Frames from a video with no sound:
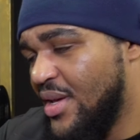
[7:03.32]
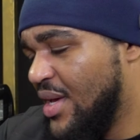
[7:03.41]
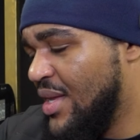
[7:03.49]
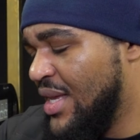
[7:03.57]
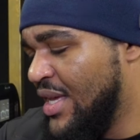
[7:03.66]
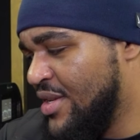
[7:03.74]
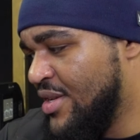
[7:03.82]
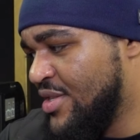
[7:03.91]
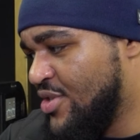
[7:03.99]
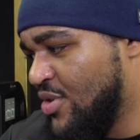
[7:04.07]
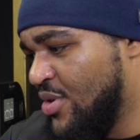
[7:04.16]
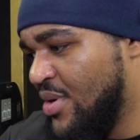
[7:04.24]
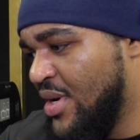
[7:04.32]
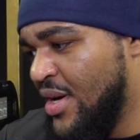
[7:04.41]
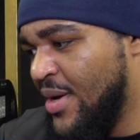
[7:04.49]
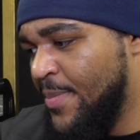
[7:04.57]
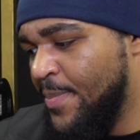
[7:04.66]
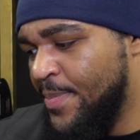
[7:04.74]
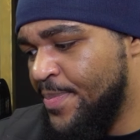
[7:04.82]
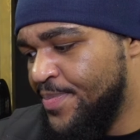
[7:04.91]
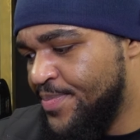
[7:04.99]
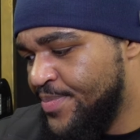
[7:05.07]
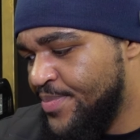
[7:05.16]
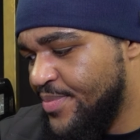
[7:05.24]
Helenius. So um,
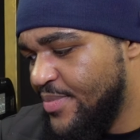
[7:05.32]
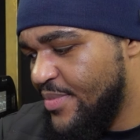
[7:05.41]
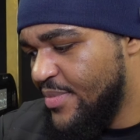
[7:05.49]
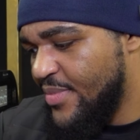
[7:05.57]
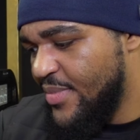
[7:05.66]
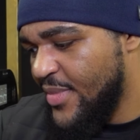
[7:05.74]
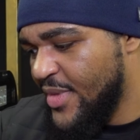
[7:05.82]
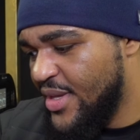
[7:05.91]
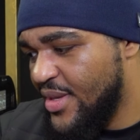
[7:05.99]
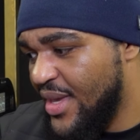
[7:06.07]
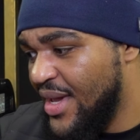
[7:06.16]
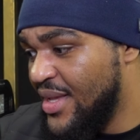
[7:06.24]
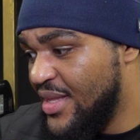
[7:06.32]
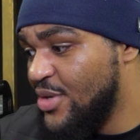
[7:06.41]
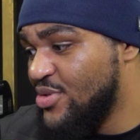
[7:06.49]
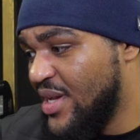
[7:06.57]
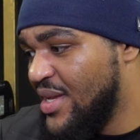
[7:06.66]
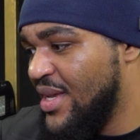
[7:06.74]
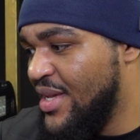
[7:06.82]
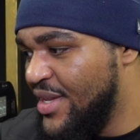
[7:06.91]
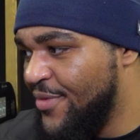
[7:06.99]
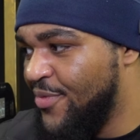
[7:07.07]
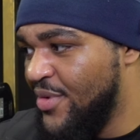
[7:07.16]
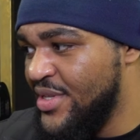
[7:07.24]
yeah, there was a clear
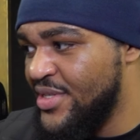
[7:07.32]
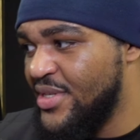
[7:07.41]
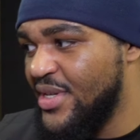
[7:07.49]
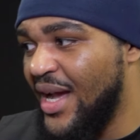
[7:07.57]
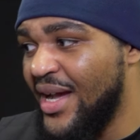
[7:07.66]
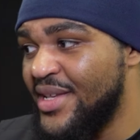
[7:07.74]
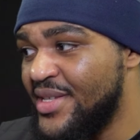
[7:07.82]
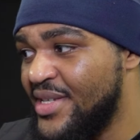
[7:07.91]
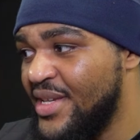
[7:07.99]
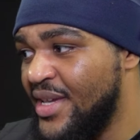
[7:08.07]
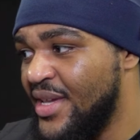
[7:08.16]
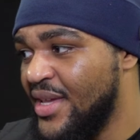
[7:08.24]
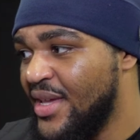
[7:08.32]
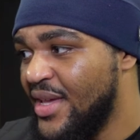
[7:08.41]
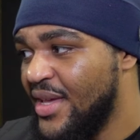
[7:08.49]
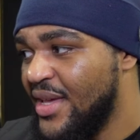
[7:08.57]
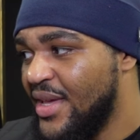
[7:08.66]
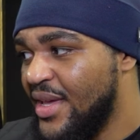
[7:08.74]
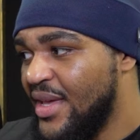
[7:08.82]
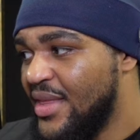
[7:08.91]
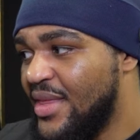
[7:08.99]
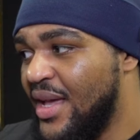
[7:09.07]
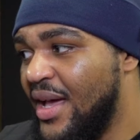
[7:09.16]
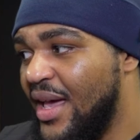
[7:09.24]
difference. I could see
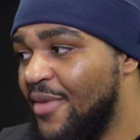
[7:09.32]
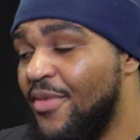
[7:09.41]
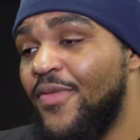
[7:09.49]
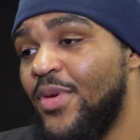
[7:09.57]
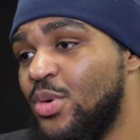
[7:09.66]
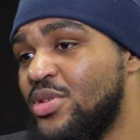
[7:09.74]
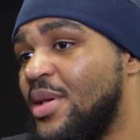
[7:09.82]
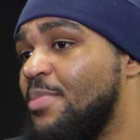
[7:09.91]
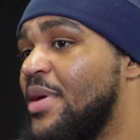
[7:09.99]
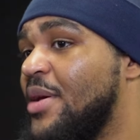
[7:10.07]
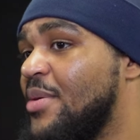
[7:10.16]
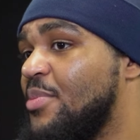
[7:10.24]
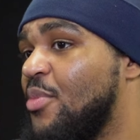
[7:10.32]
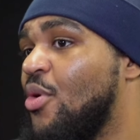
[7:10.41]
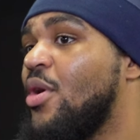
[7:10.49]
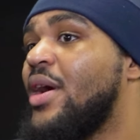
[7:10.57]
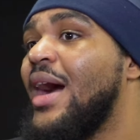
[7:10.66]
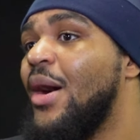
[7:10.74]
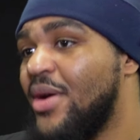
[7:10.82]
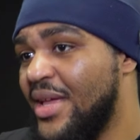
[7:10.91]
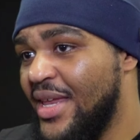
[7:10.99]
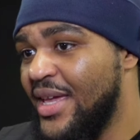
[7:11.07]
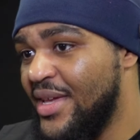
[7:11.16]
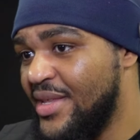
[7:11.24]
that everything was a bit more
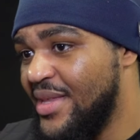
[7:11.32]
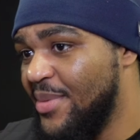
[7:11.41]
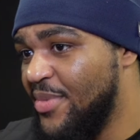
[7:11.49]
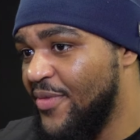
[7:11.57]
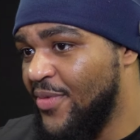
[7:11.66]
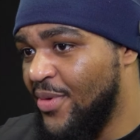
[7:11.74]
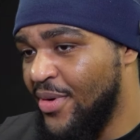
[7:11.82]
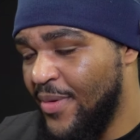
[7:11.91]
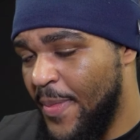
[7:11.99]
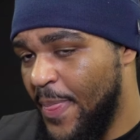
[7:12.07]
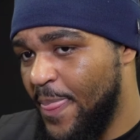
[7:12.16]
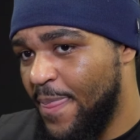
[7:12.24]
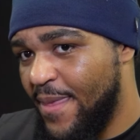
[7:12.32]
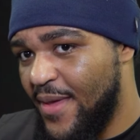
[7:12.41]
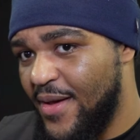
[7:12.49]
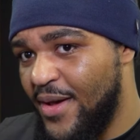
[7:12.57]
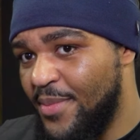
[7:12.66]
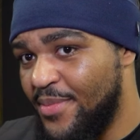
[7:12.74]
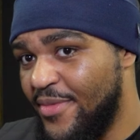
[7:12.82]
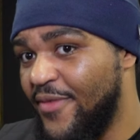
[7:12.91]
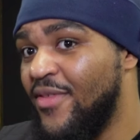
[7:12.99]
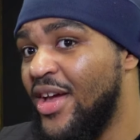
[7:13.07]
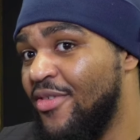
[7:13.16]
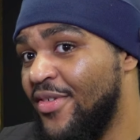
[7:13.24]
calculated than before um,
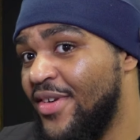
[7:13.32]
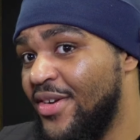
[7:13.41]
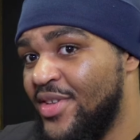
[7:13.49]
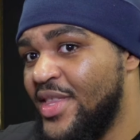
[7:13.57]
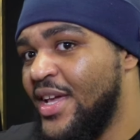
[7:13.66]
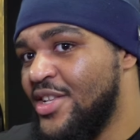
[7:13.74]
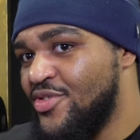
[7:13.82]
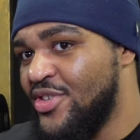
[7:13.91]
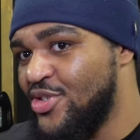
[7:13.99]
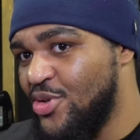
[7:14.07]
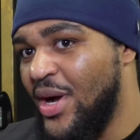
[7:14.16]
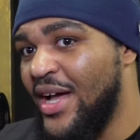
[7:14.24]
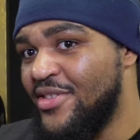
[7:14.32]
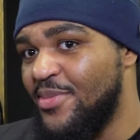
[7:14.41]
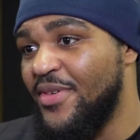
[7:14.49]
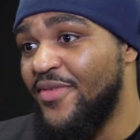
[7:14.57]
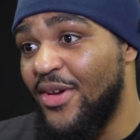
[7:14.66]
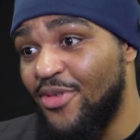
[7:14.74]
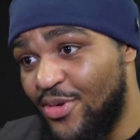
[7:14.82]
very, very dangerous, so I had to be very